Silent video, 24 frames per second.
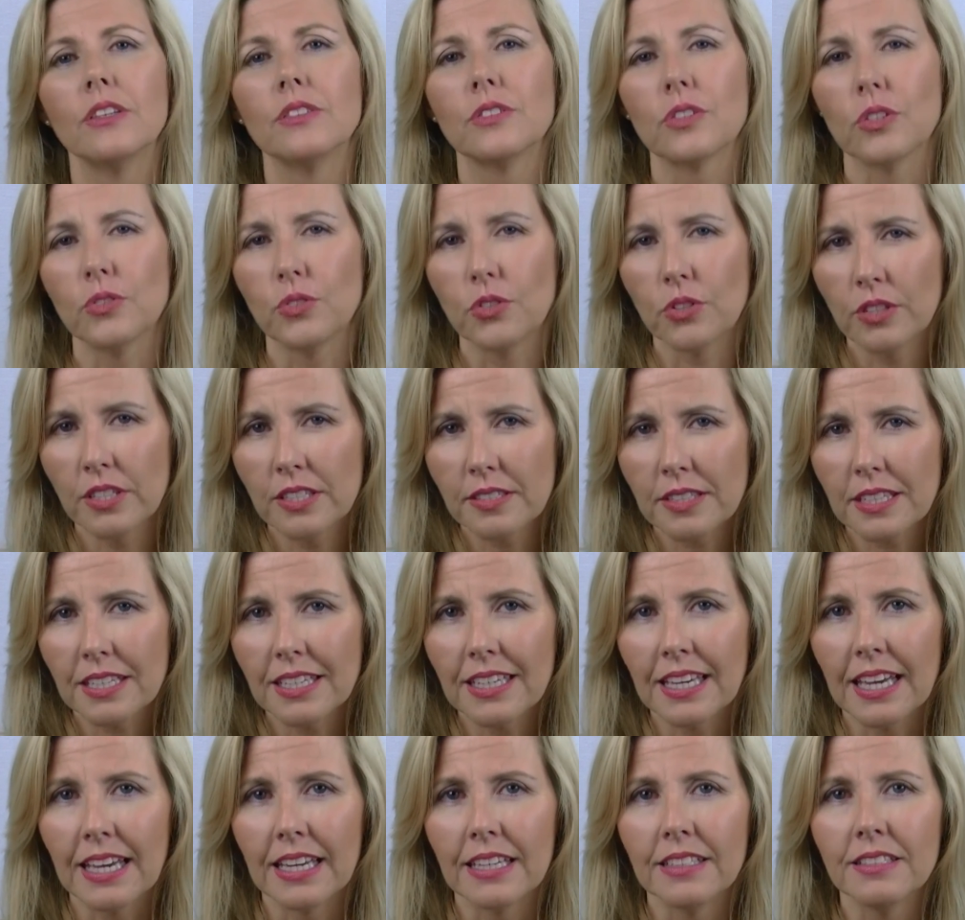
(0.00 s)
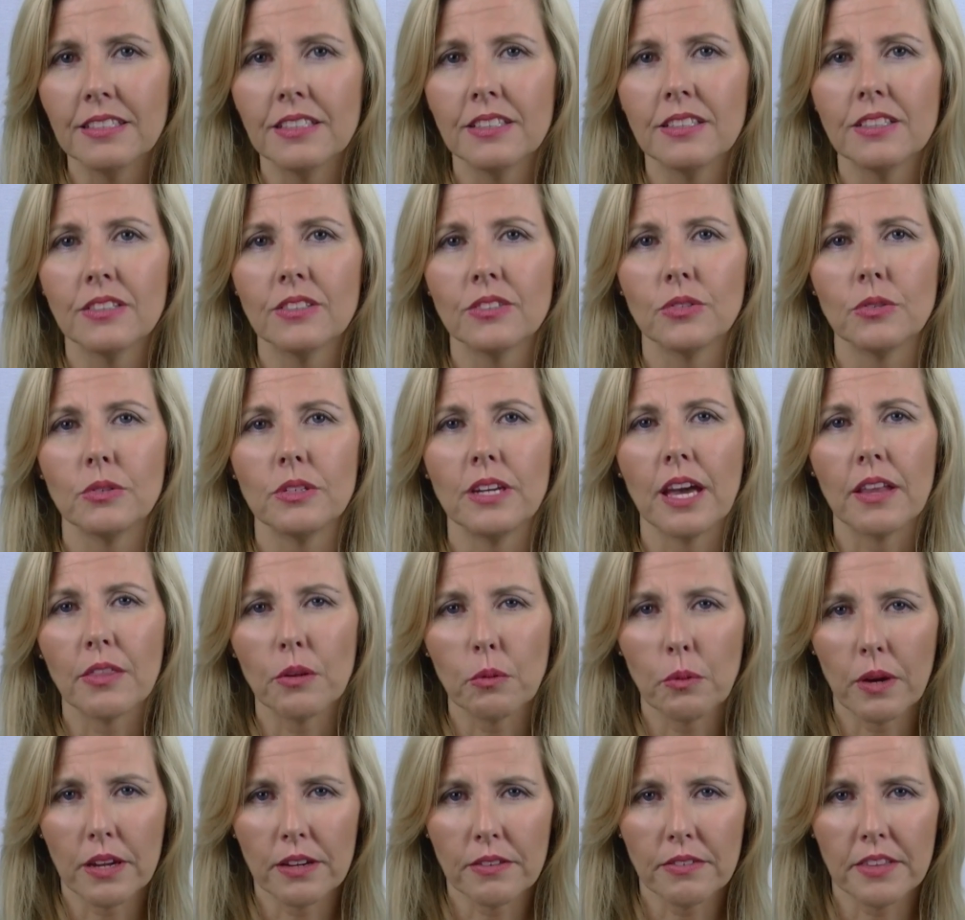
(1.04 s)
So do this again. Do another
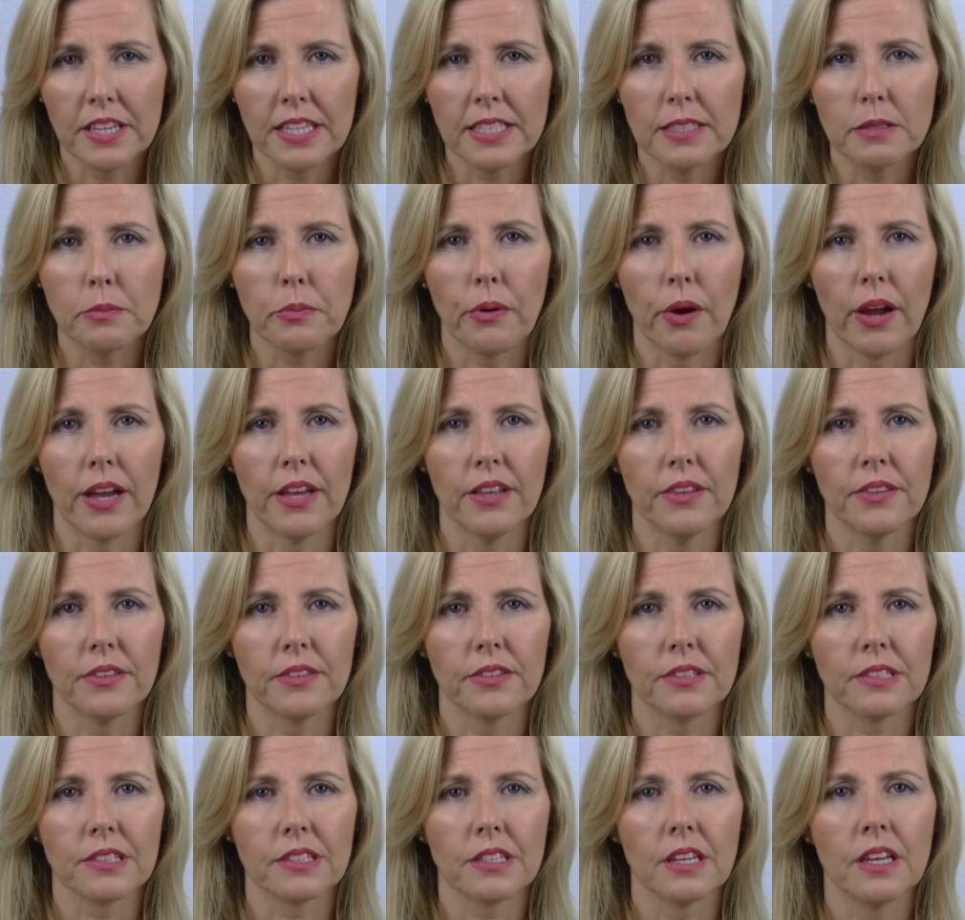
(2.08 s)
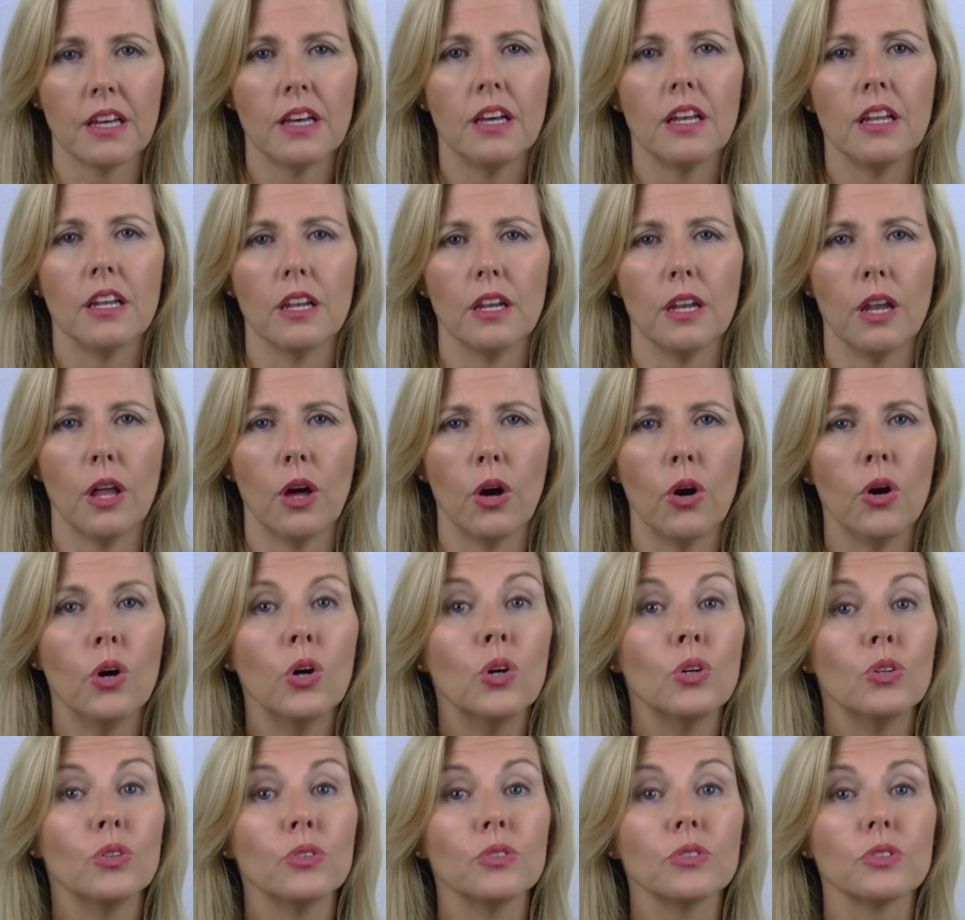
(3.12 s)
one of these breaths.
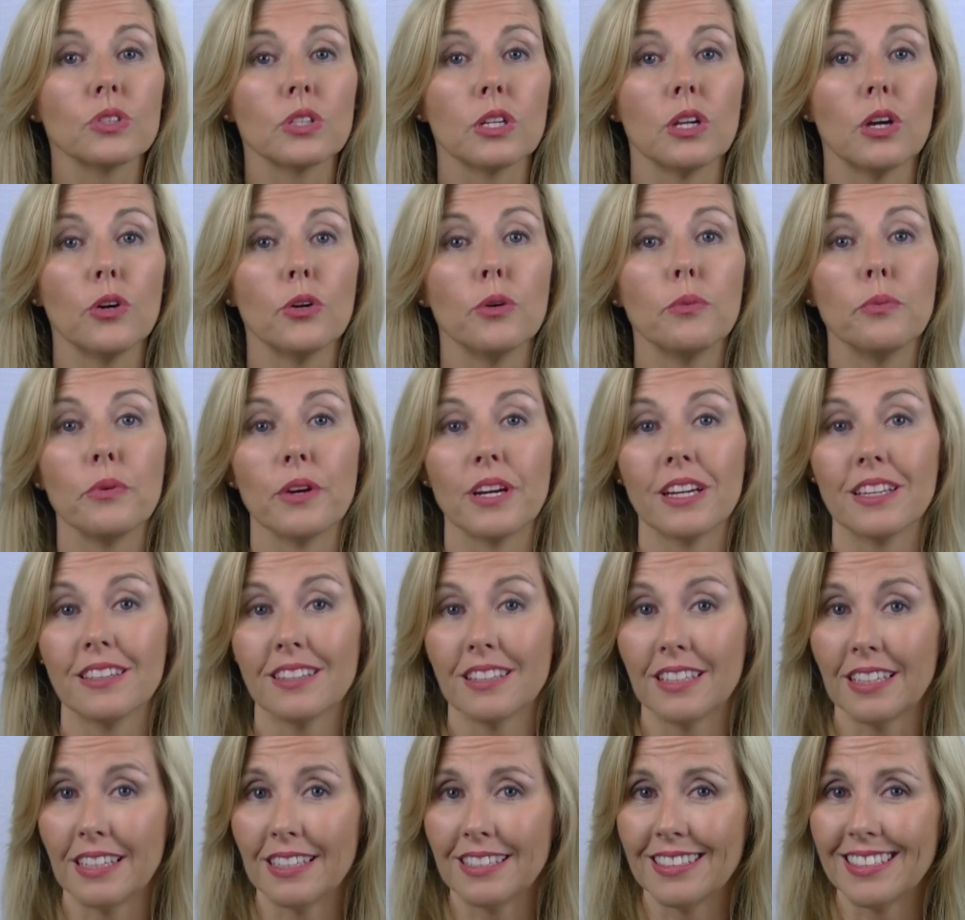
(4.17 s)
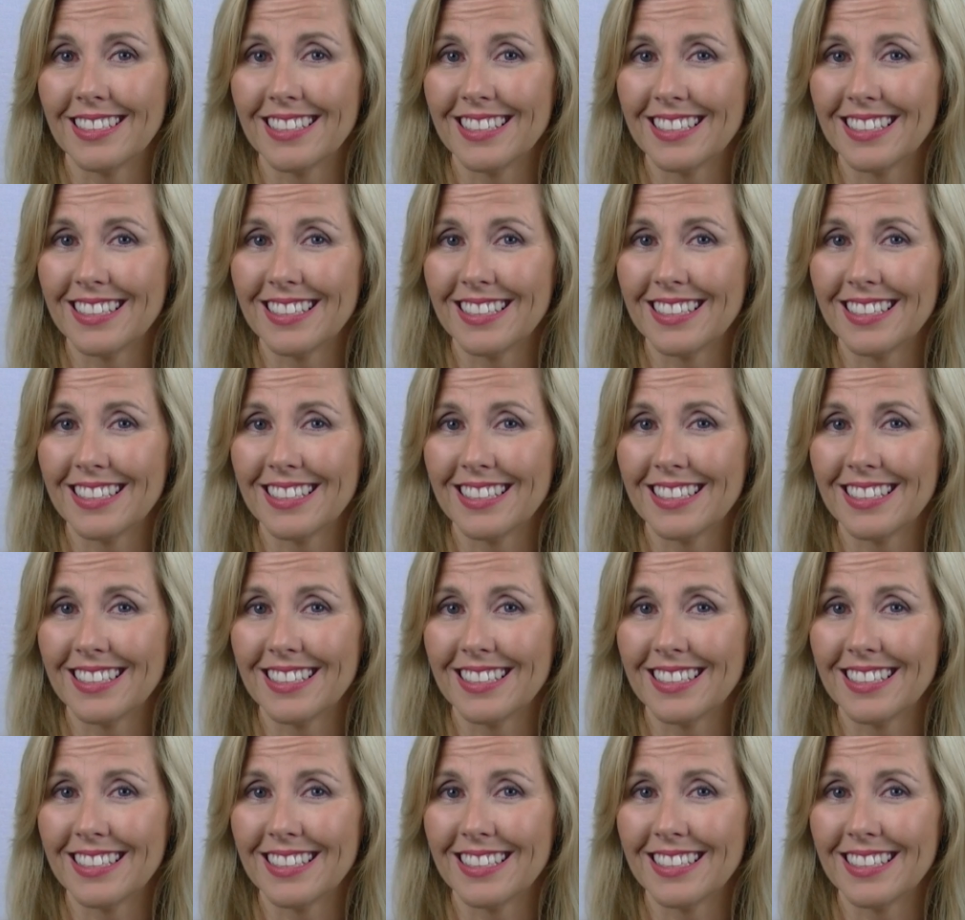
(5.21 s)
Long, slow breath in.